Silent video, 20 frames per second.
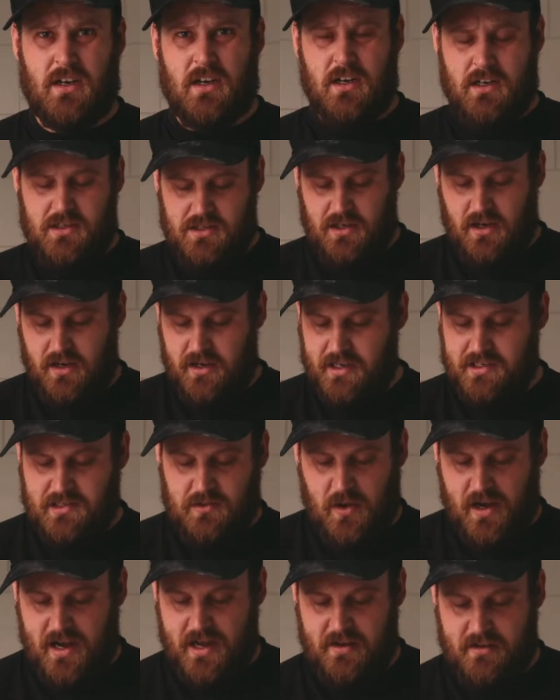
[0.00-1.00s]
So it's
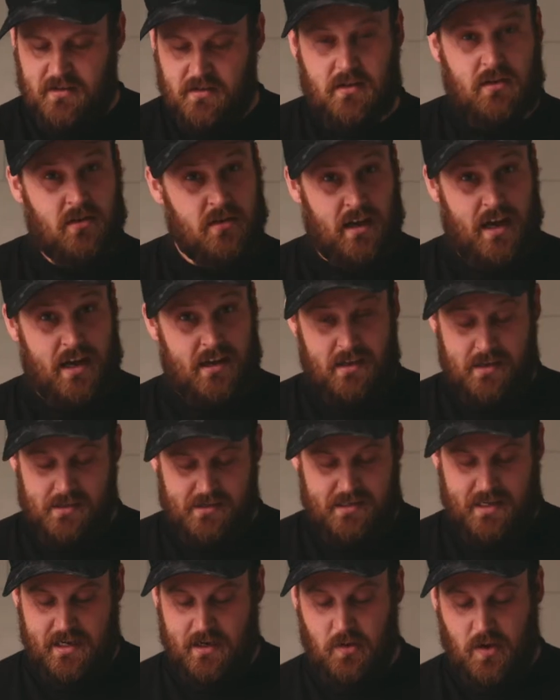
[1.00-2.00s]
quite, as
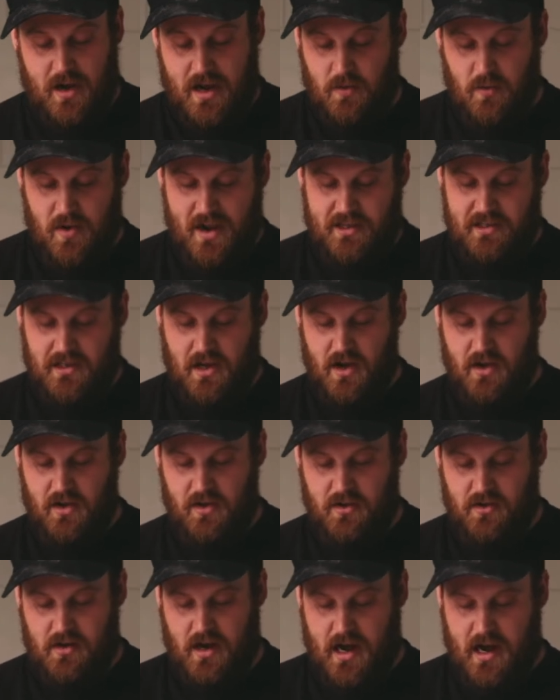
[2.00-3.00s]
I said, quite a wet
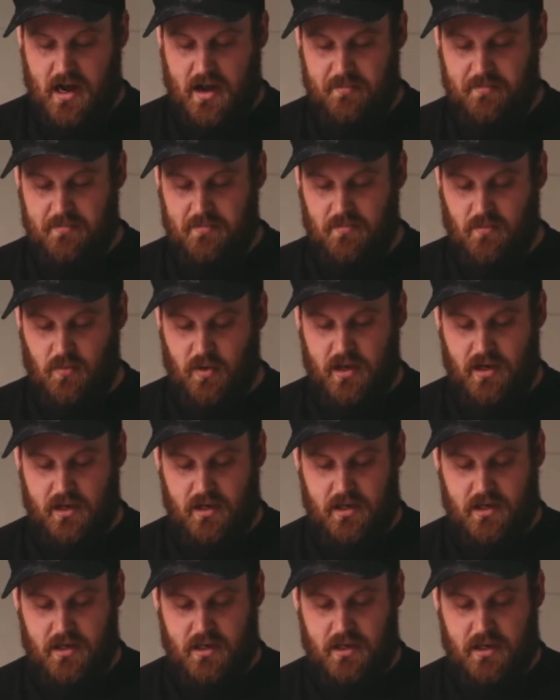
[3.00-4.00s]
dough. We are
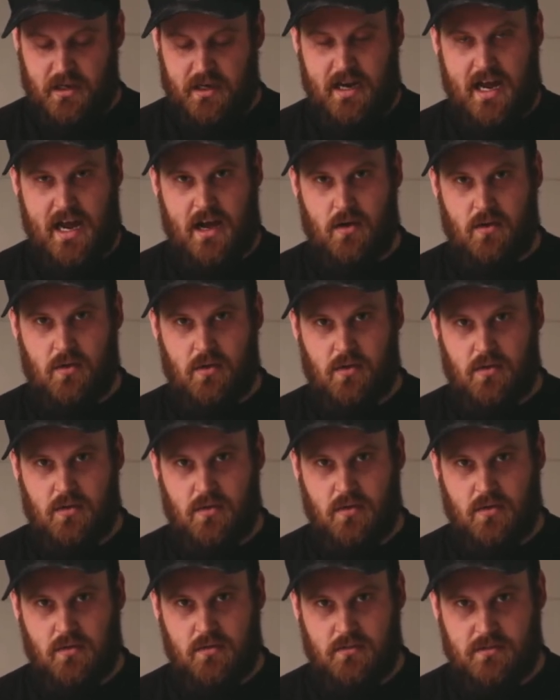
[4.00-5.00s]
gonna now
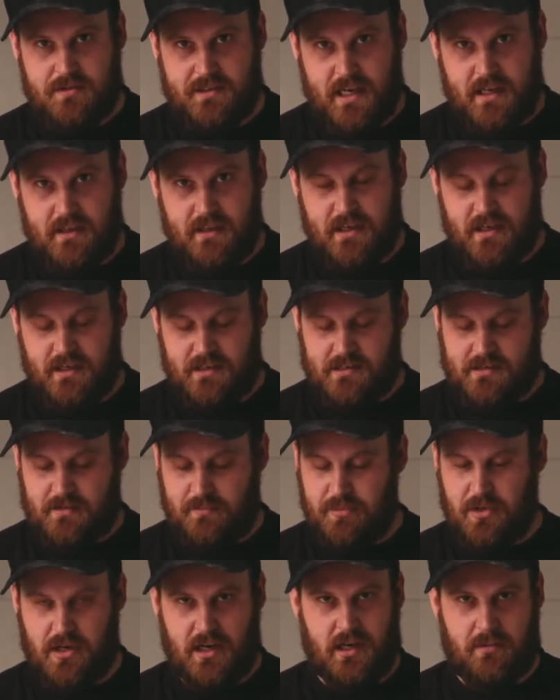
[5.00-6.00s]
take this,
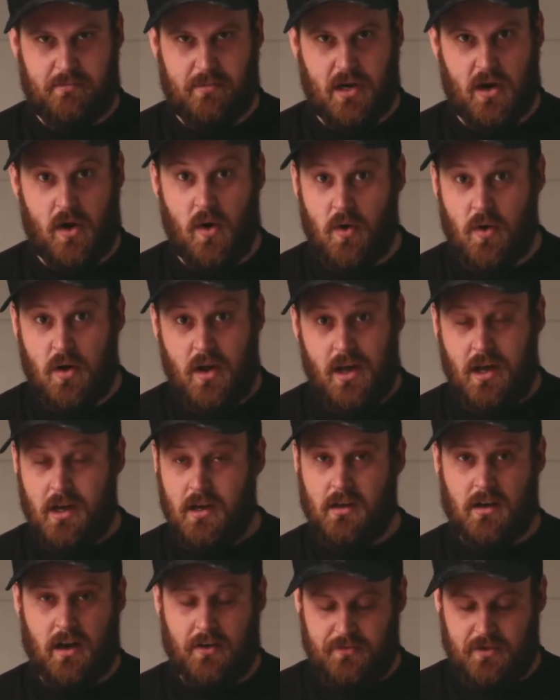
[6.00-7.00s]
put it in a bowl,
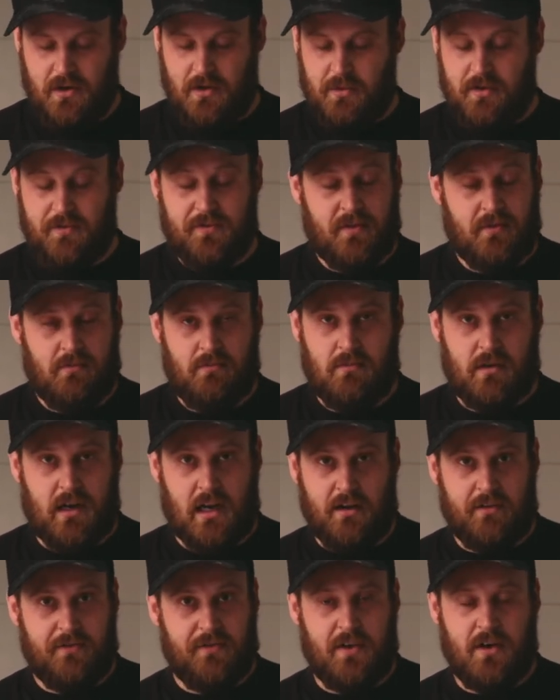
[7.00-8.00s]
cover it with
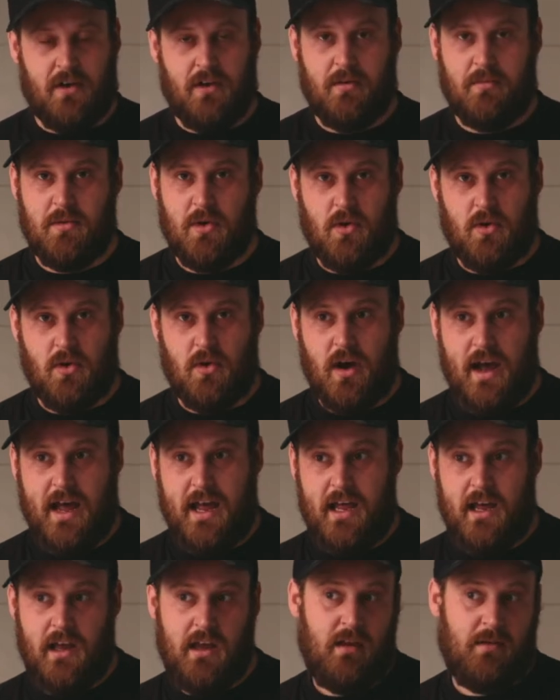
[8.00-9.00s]
cling film or
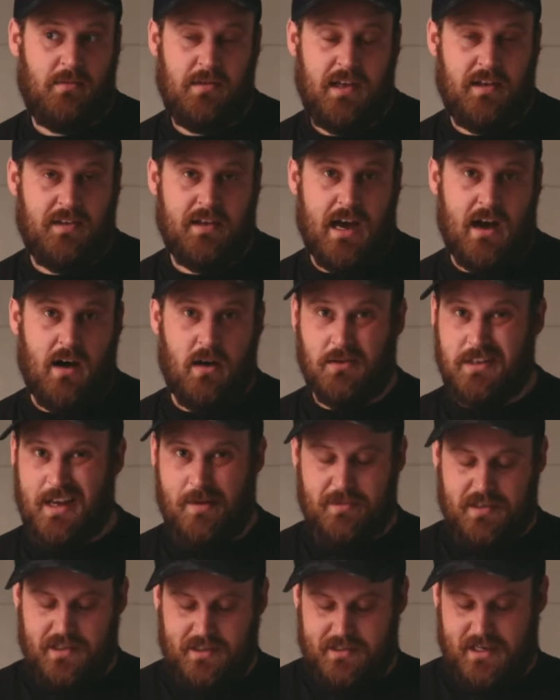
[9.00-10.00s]
a tea towel,
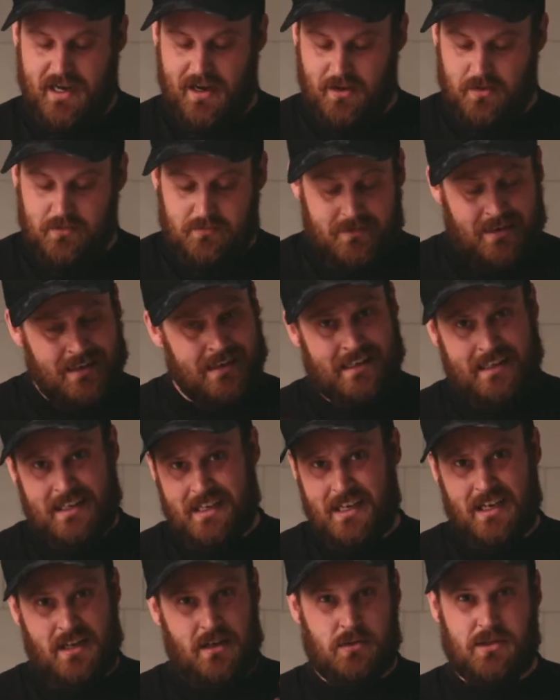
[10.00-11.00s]
damp tea towel.
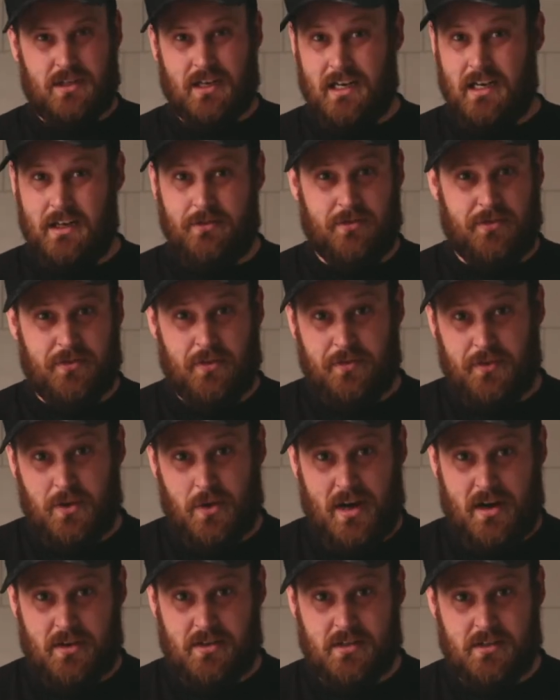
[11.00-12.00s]
I'm just gonna leave it for a few
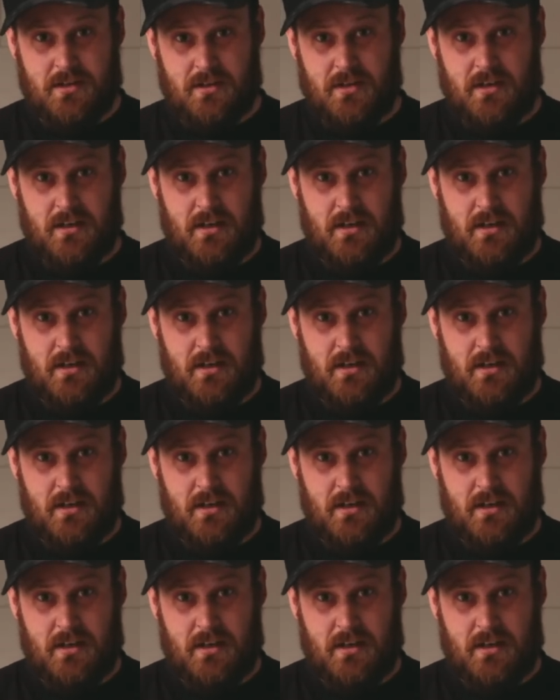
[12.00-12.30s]
hours.